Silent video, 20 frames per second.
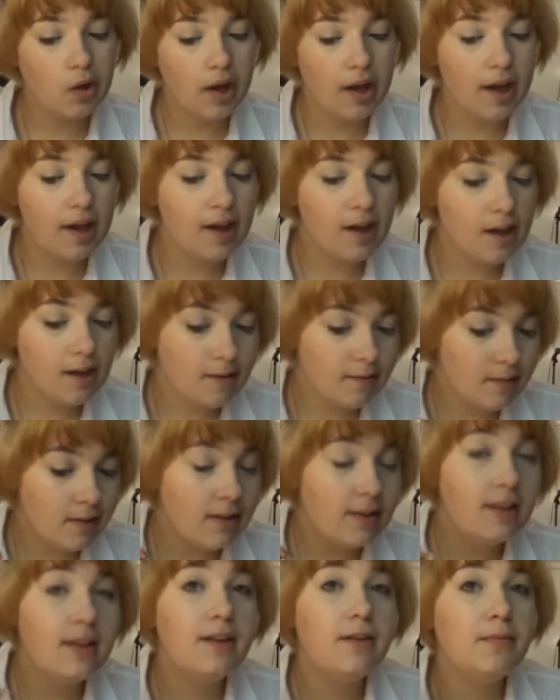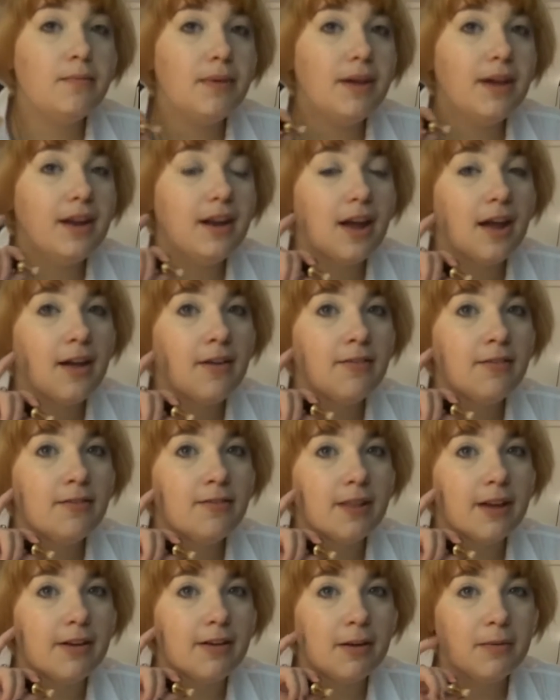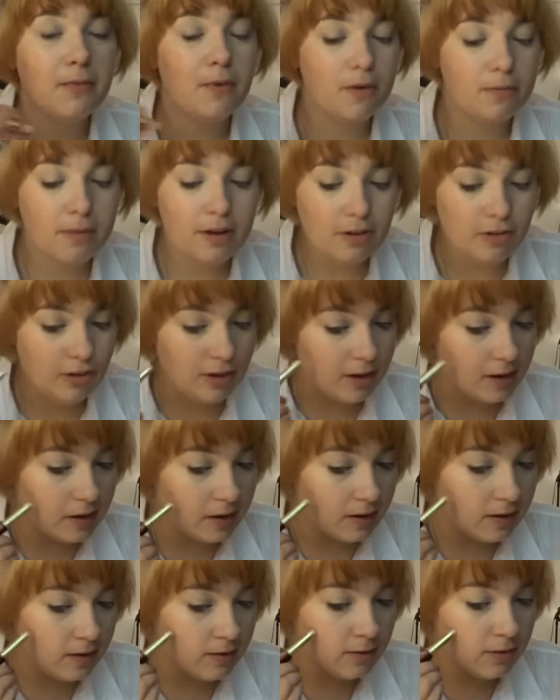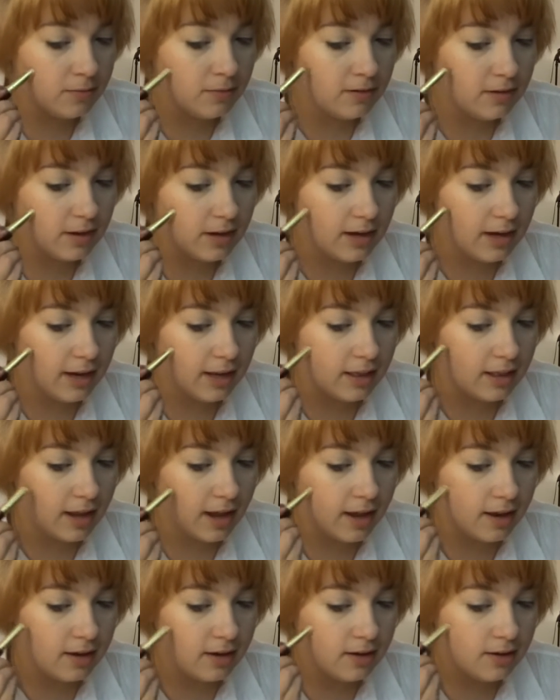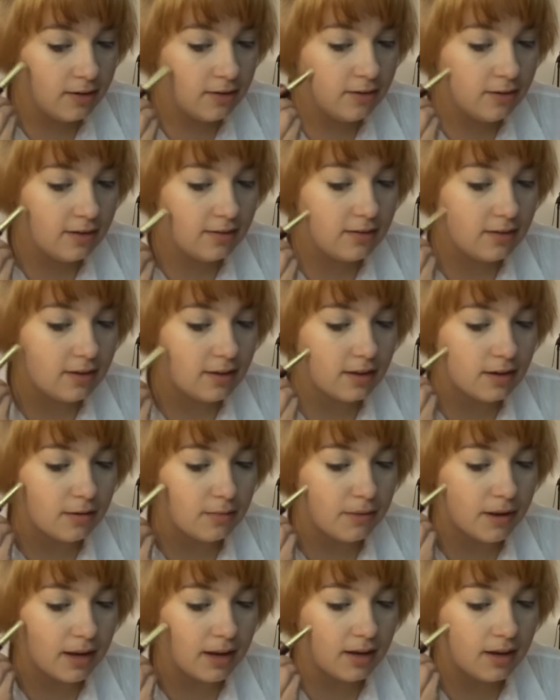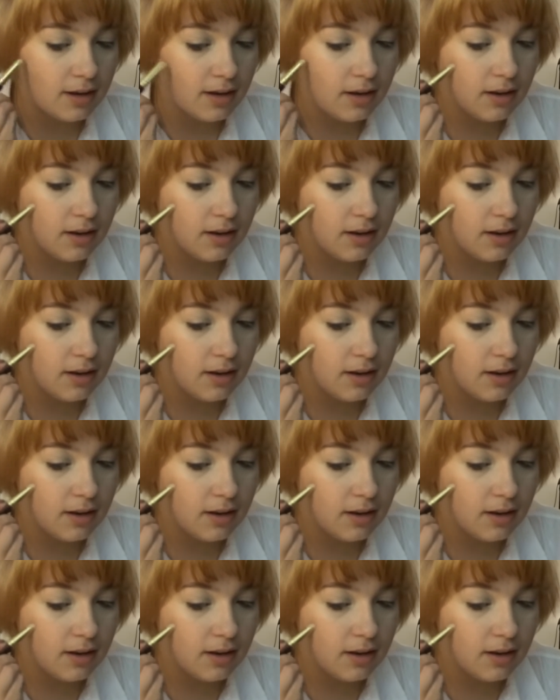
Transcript: I have a little bit of a flare up on my cheek, so I'm just going to hit that just a little bit.